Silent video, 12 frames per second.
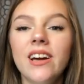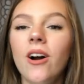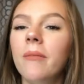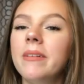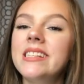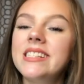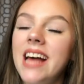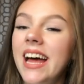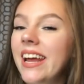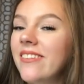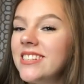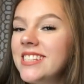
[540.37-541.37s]
the comments
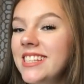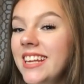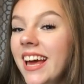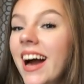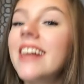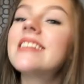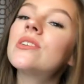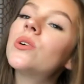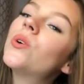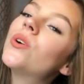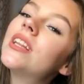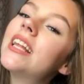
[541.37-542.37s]
and I will see you guys
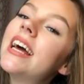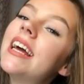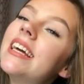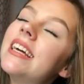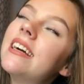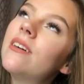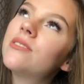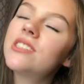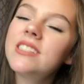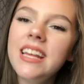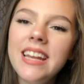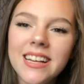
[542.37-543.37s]
all I was
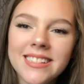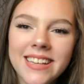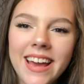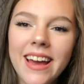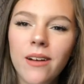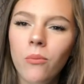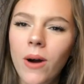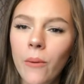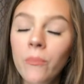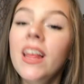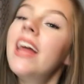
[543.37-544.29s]
gonna say next year wow